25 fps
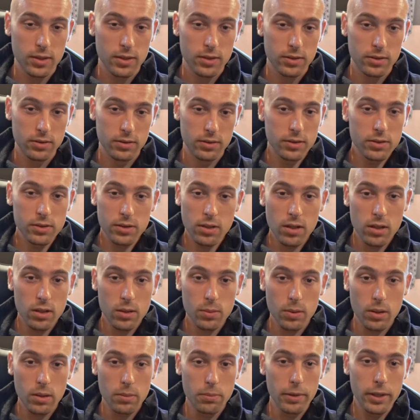So let's talk
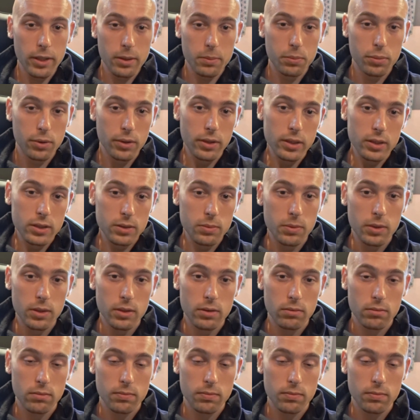about mic placement.